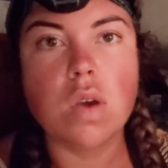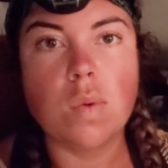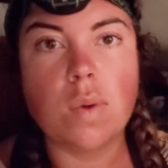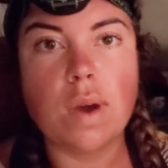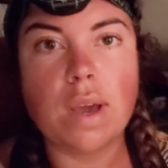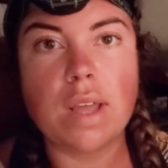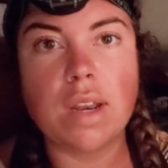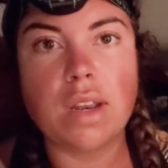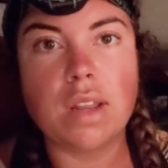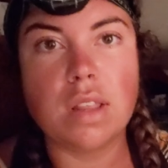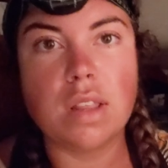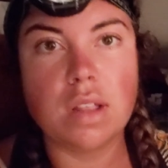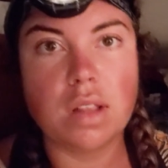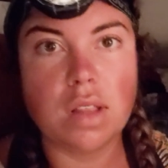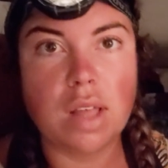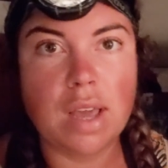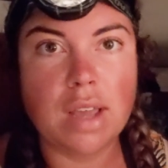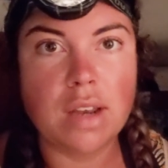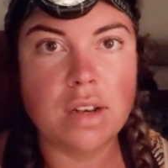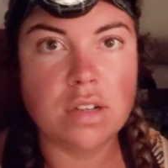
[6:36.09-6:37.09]
when the
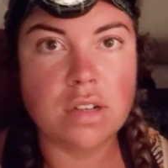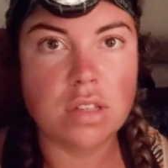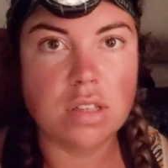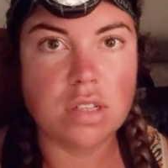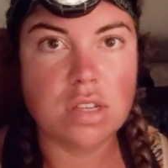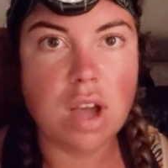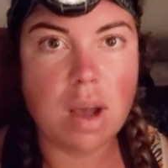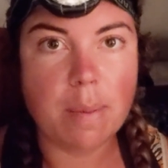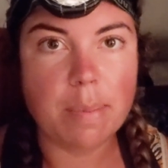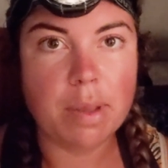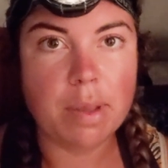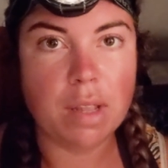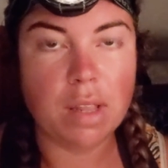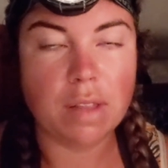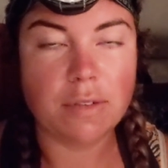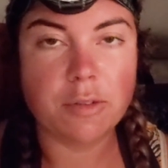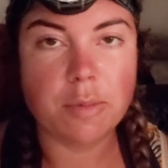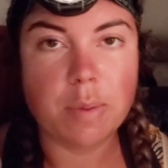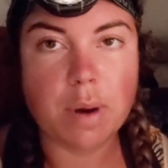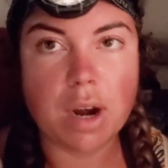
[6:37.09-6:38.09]
line to the topping
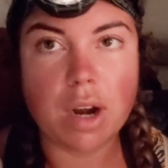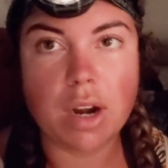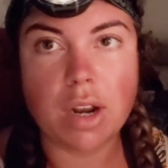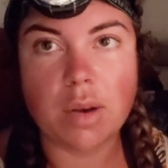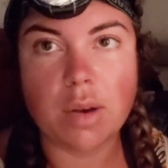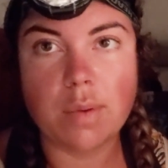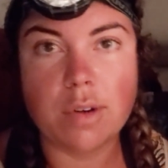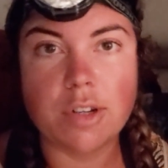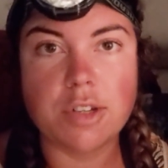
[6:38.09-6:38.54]
lift parted,